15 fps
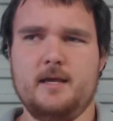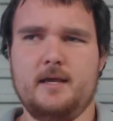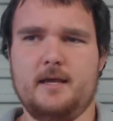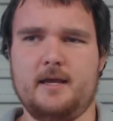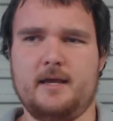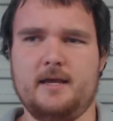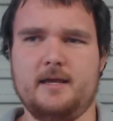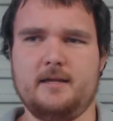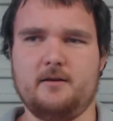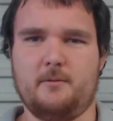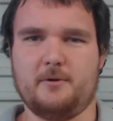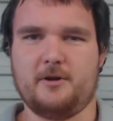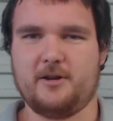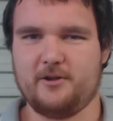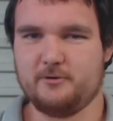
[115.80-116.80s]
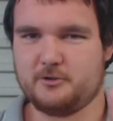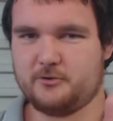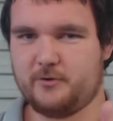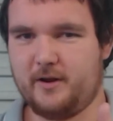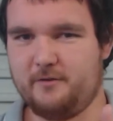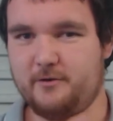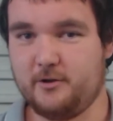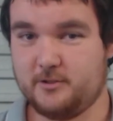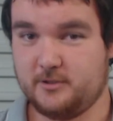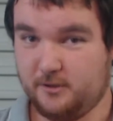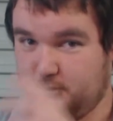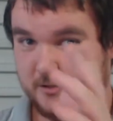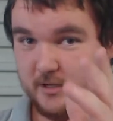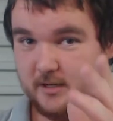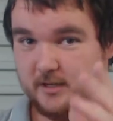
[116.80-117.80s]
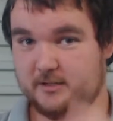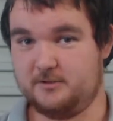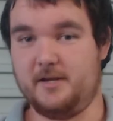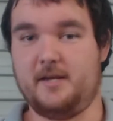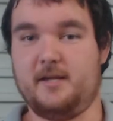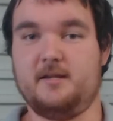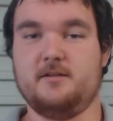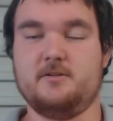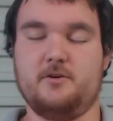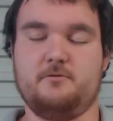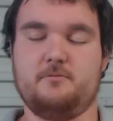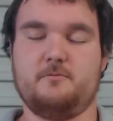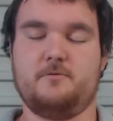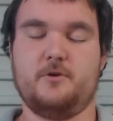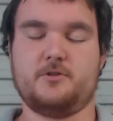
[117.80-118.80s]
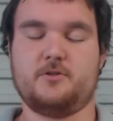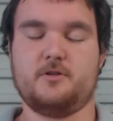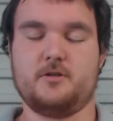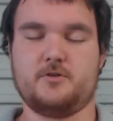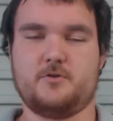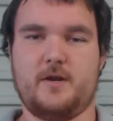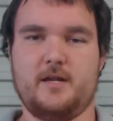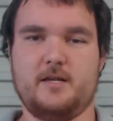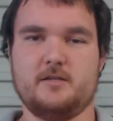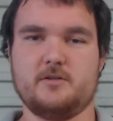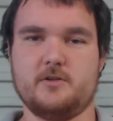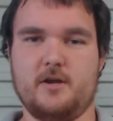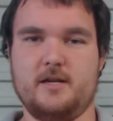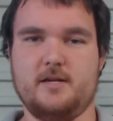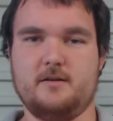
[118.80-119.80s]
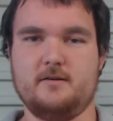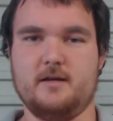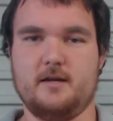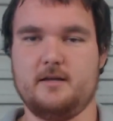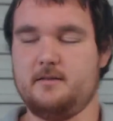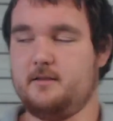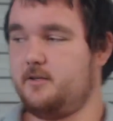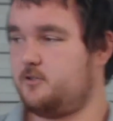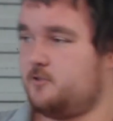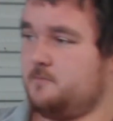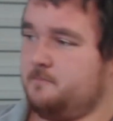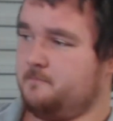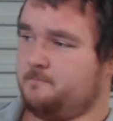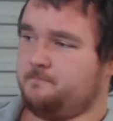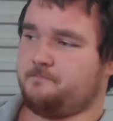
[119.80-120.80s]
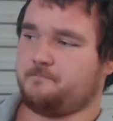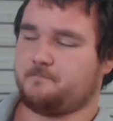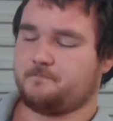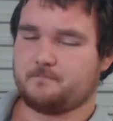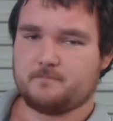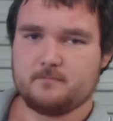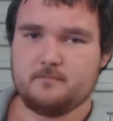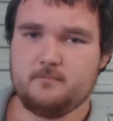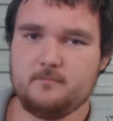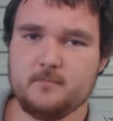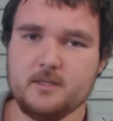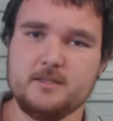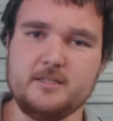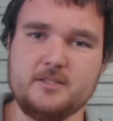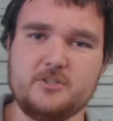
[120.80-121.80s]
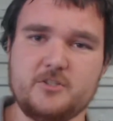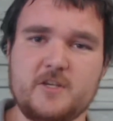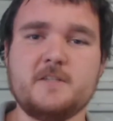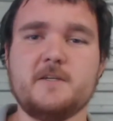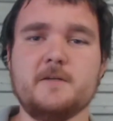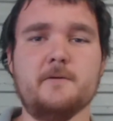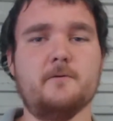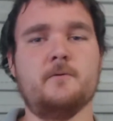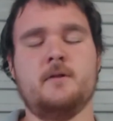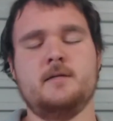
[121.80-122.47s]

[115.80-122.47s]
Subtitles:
And I'm going to go Australia first and New Zealand second. So first, Australia designed the Sentinel.